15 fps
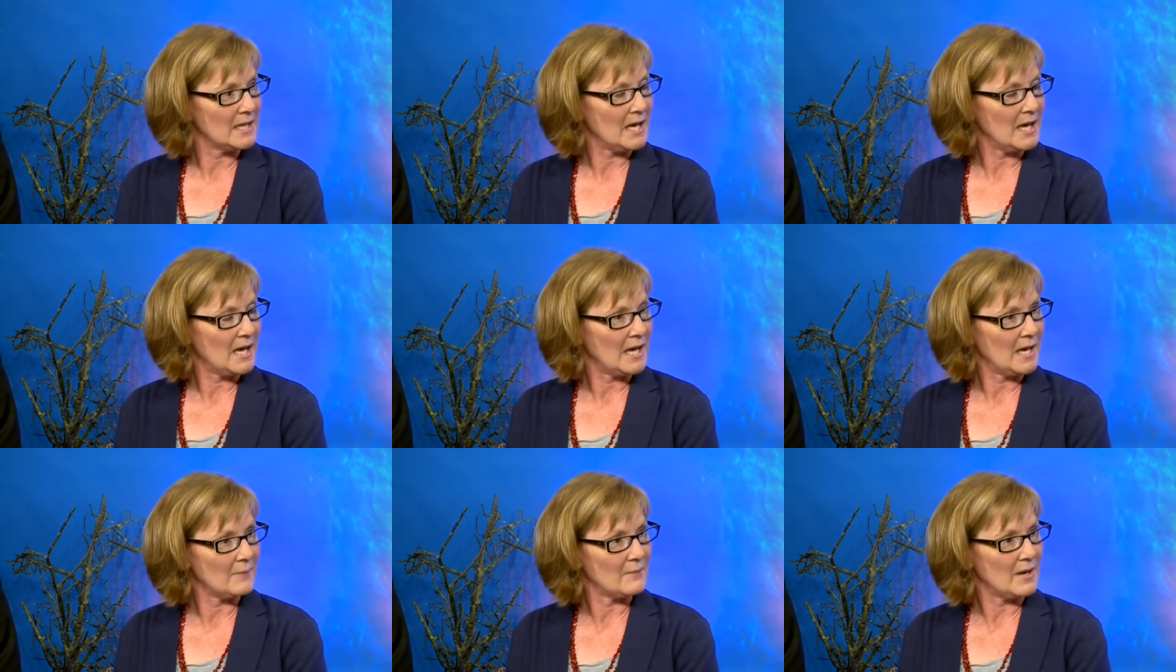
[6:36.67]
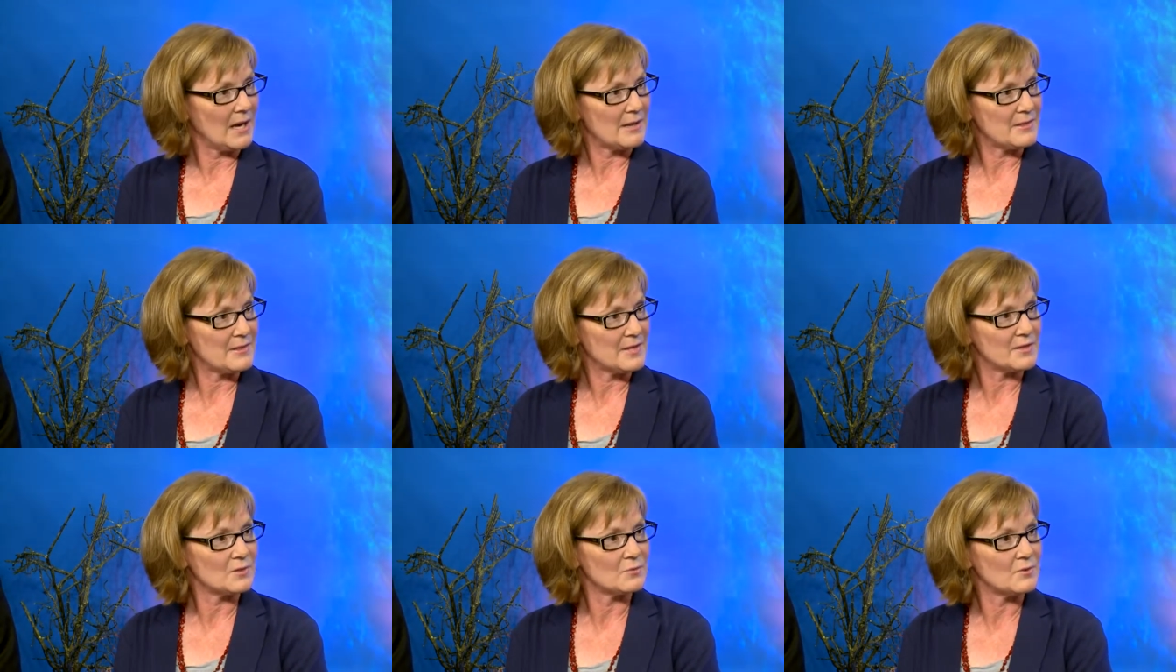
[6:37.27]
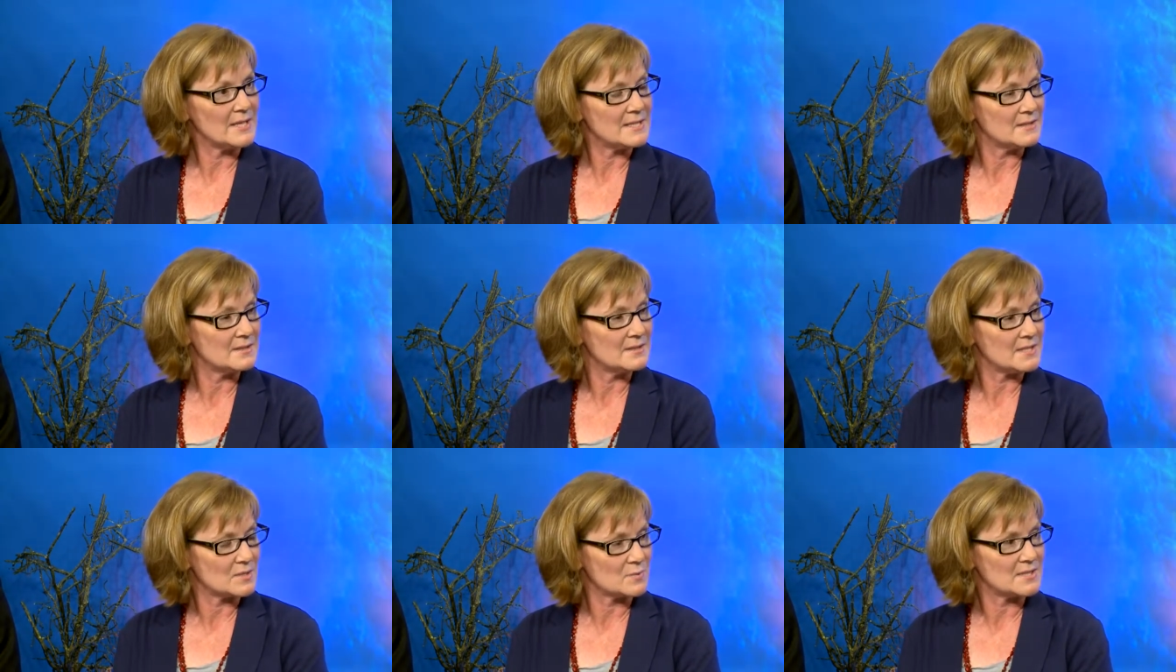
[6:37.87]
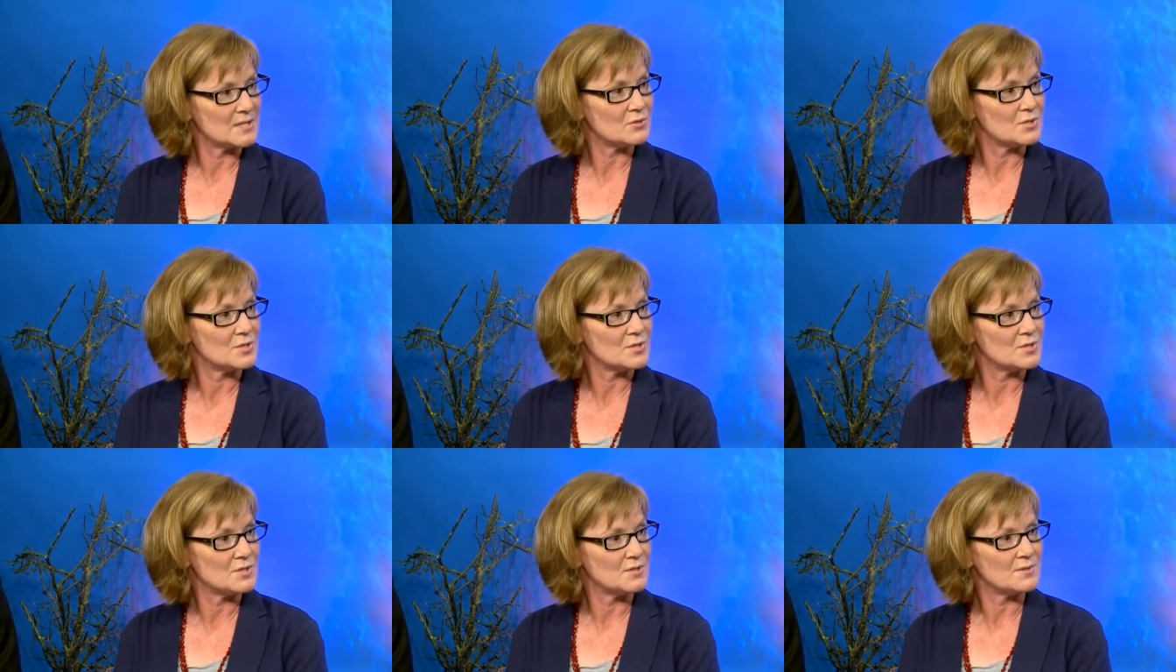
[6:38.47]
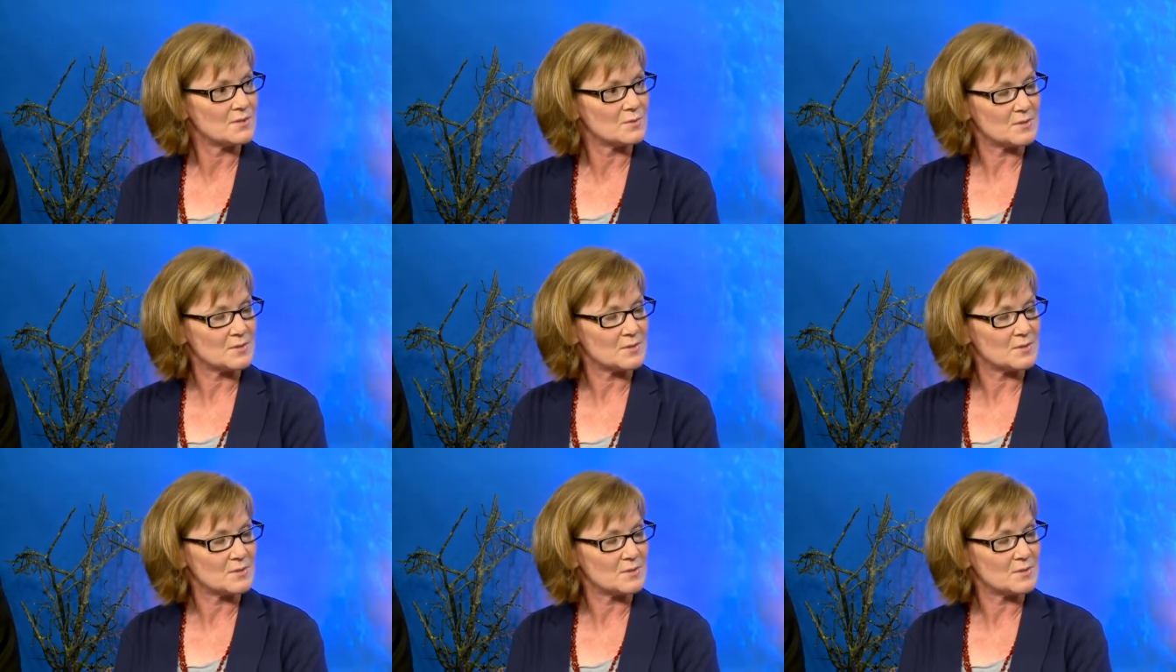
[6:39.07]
I think the reason this was introduced